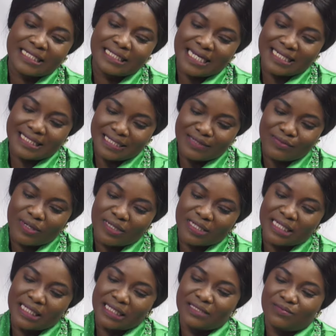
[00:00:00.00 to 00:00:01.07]
the
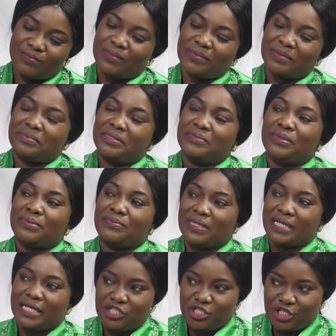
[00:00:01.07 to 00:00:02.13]
testimonies probably people are